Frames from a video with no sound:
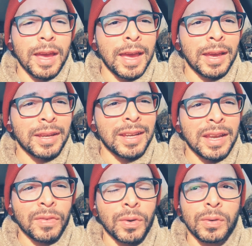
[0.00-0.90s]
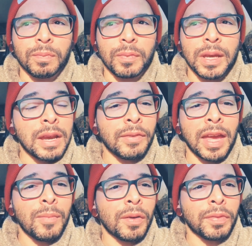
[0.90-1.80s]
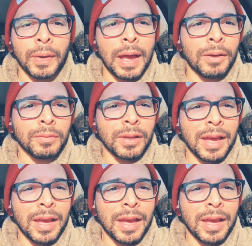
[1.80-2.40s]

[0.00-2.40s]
and it never came off the ground.